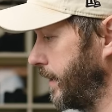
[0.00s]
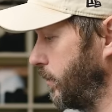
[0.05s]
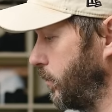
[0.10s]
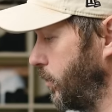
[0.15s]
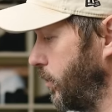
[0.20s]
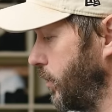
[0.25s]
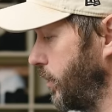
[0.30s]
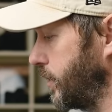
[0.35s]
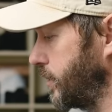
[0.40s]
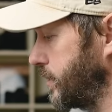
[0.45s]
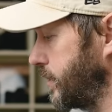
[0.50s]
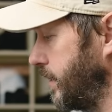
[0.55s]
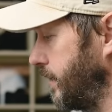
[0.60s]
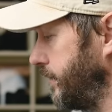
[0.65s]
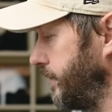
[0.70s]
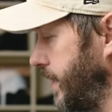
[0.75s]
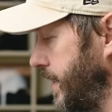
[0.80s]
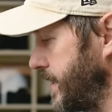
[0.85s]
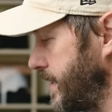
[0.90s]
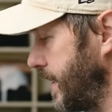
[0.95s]
It works
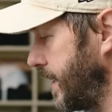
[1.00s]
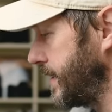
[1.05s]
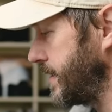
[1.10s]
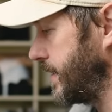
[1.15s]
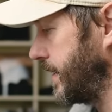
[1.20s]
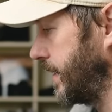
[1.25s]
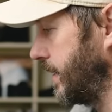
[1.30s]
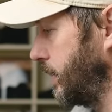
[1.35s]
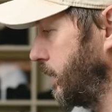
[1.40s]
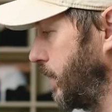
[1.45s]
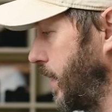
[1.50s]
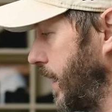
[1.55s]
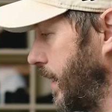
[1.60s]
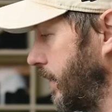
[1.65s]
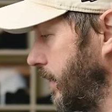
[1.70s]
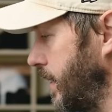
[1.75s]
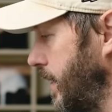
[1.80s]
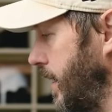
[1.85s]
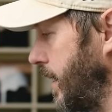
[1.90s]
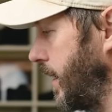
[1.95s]
fantastically
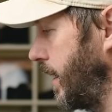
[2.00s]
well.